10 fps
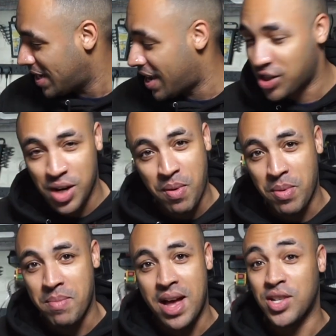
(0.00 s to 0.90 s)
As you can
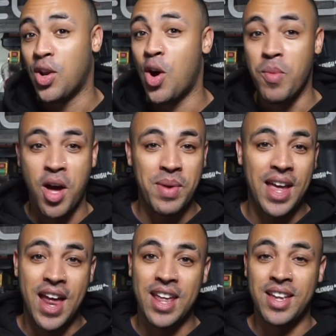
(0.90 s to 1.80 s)
probably imagine, I'm not a
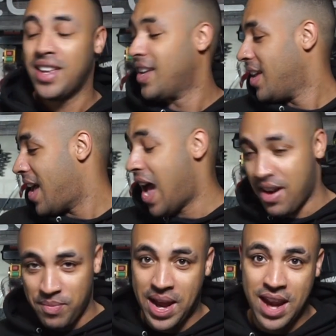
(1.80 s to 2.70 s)
mechanic, I
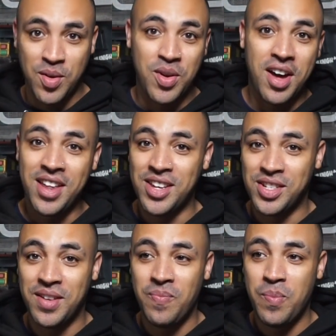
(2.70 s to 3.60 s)
have mechanical
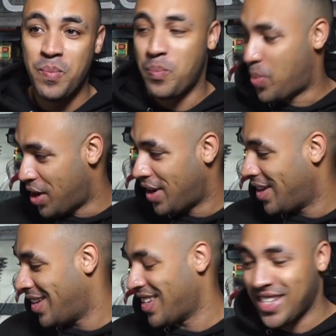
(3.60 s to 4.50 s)
knowledge, but
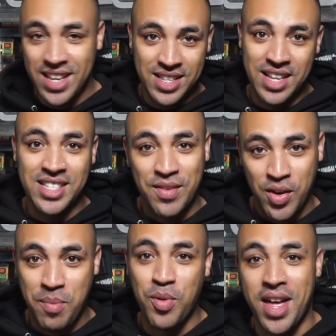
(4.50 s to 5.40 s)
let's see if I
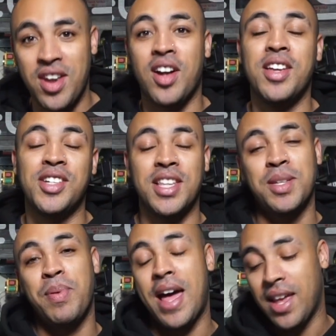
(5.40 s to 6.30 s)
can put that knowledge
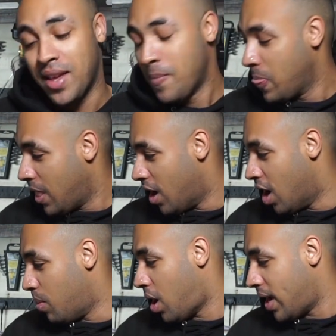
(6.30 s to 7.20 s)
into play.
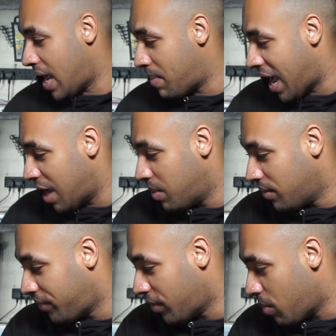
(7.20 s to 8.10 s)
I am aiming
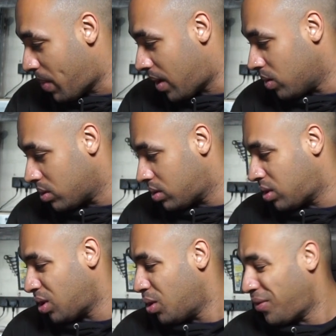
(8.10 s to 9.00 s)
for about
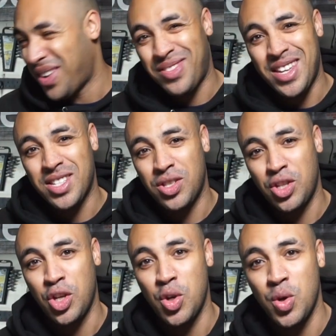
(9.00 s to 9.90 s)
250 to
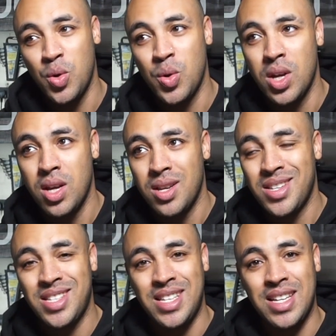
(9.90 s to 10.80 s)

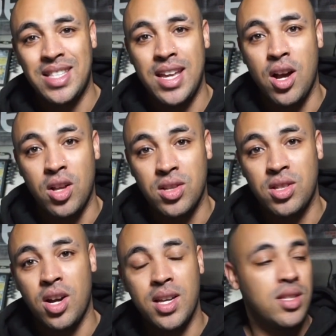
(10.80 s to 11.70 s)
260 on
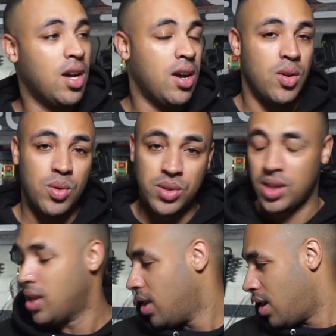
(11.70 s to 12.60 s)
stock internals.
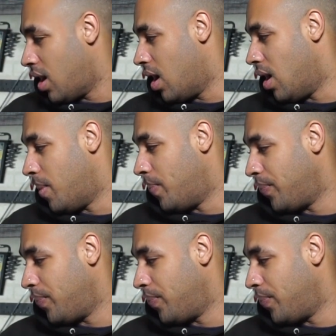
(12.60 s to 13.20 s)
I